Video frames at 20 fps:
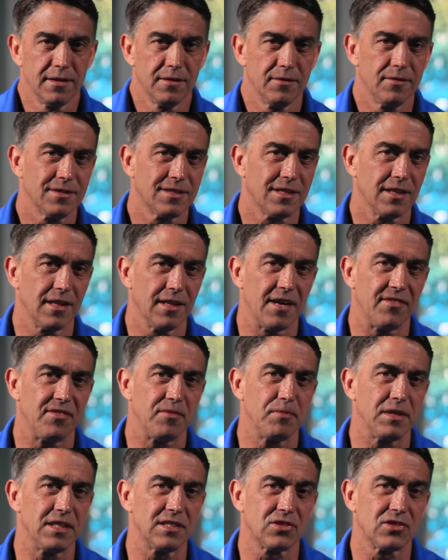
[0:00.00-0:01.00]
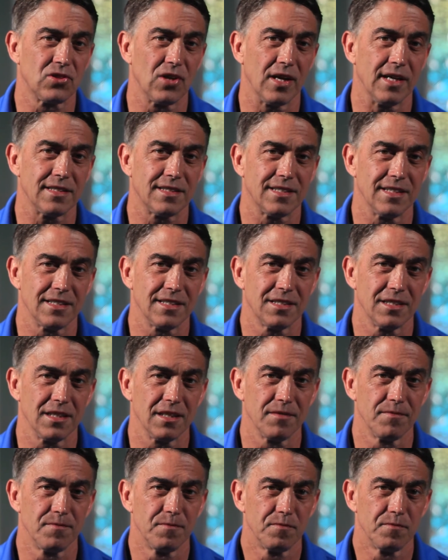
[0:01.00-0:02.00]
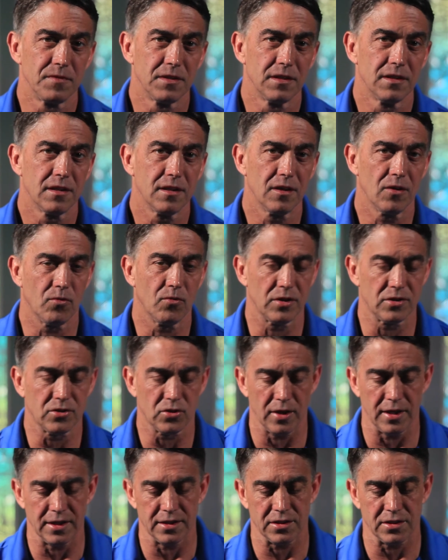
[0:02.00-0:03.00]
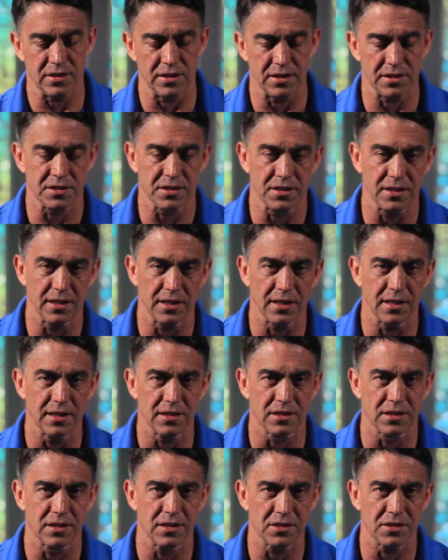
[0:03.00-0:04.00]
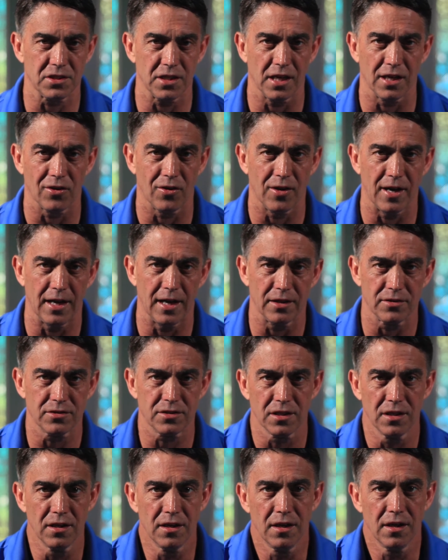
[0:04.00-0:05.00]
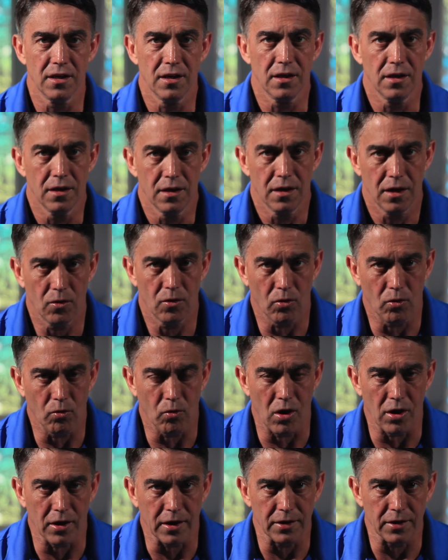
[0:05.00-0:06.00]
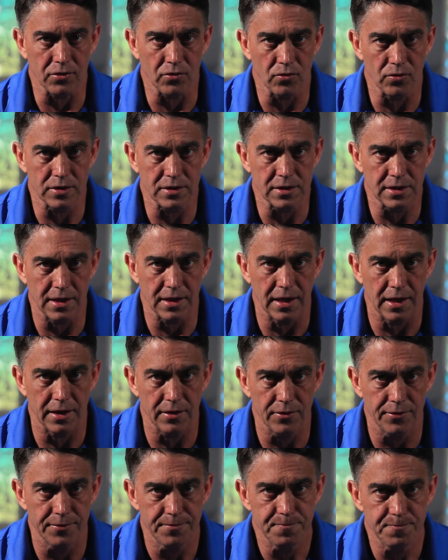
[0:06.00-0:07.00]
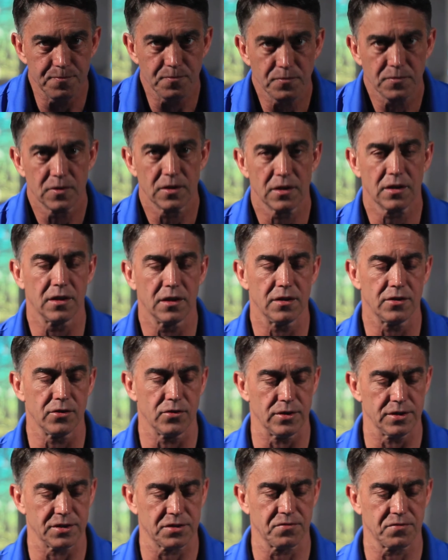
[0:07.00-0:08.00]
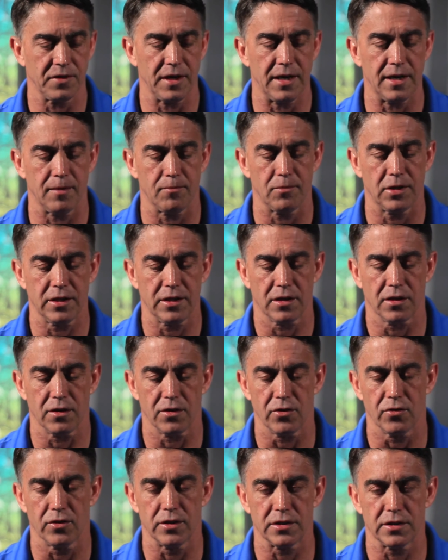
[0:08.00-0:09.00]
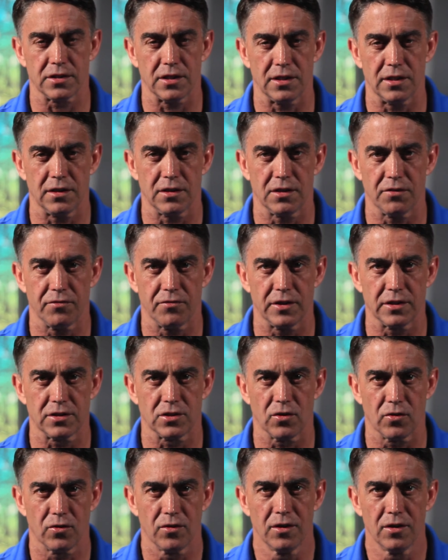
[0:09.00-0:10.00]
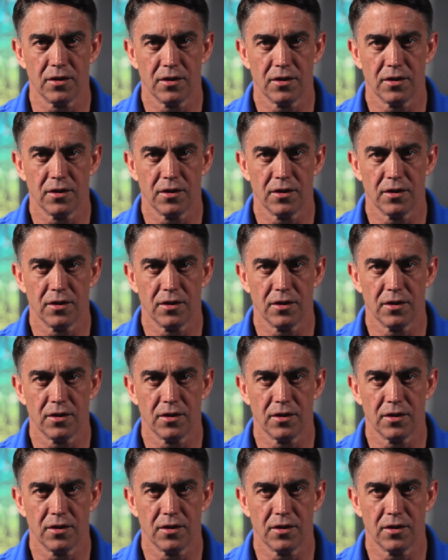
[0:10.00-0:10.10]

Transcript: which 11 means transition. And we're transitioning into this Yellow House. And we're walking through it together. You can do it as family. You can do it as an individual.